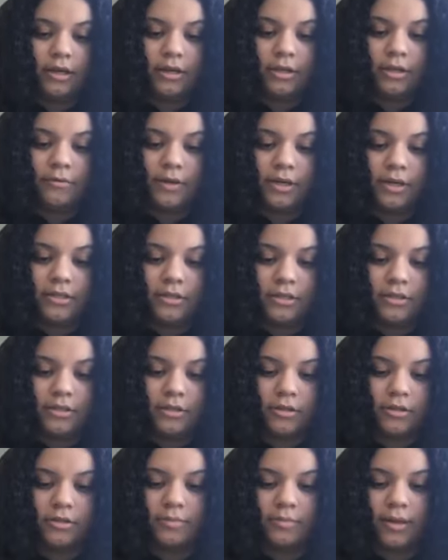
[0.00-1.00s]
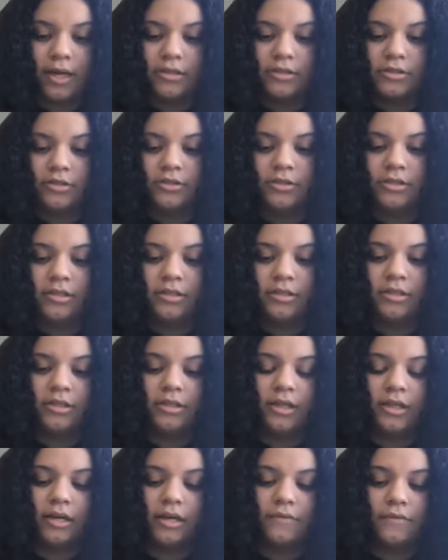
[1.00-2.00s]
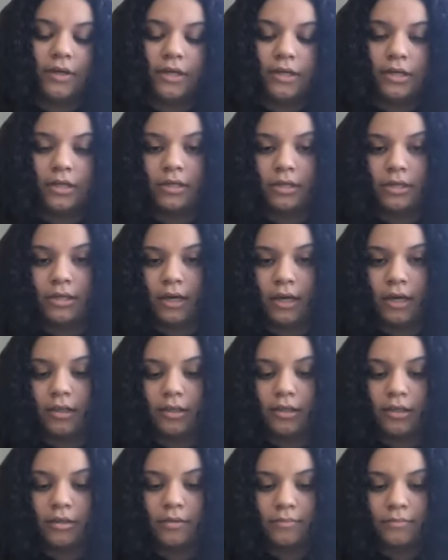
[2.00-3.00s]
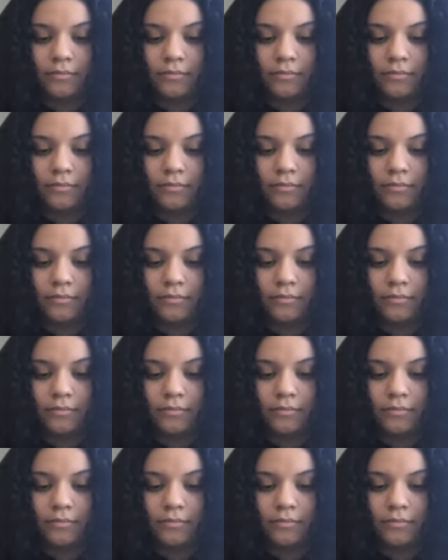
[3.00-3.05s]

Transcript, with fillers: and erased each other's pasts into life and into death.